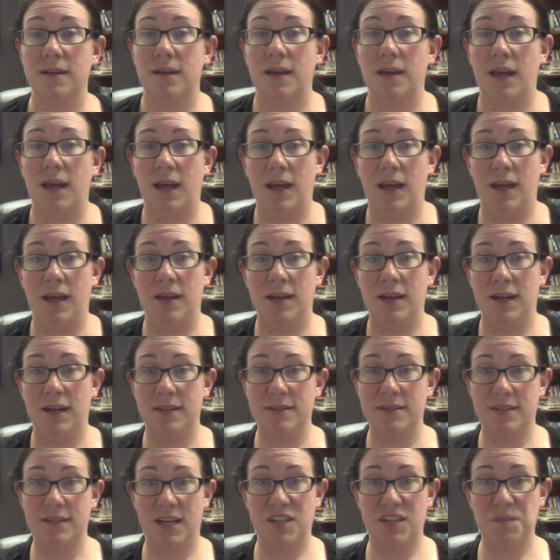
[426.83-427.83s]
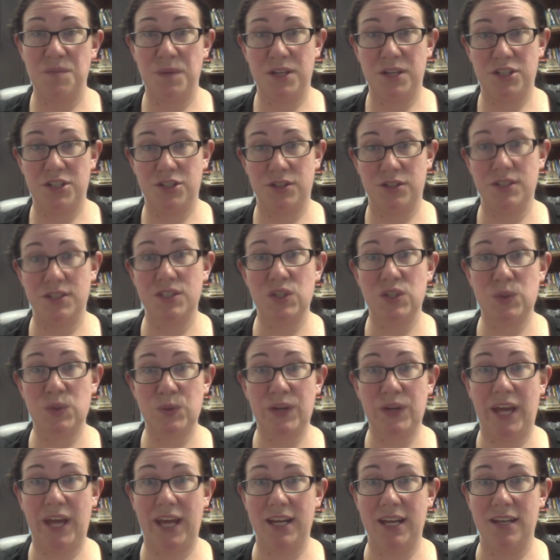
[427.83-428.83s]
and a stage picture is
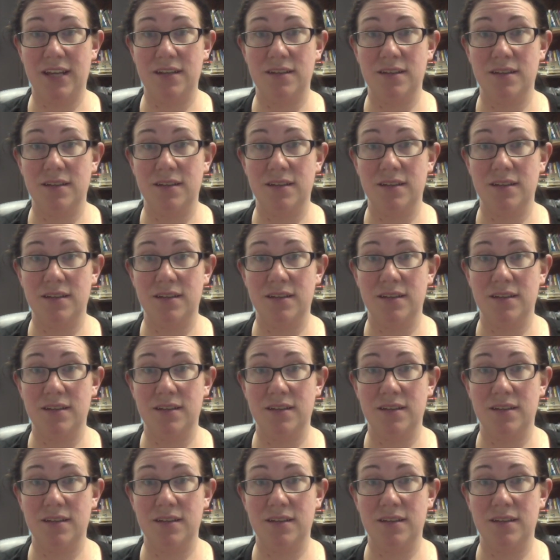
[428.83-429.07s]
created